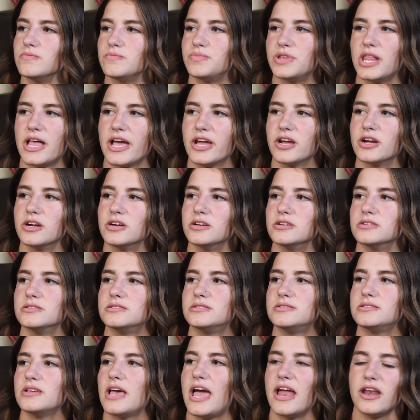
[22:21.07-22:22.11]

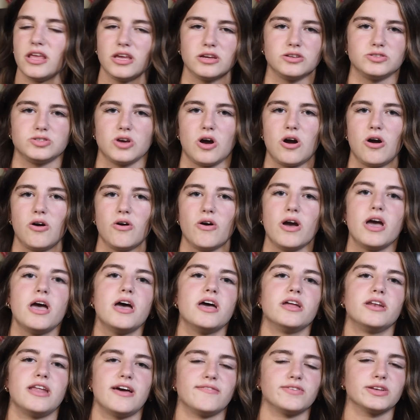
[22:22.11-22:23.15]
players, any adult,
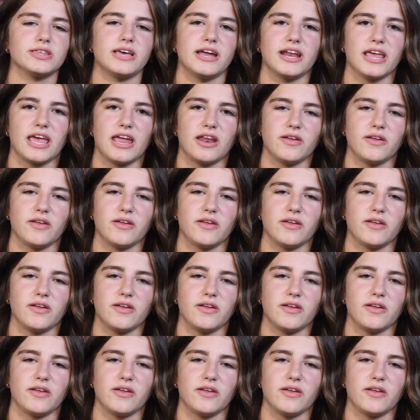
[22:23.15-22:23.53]
never letting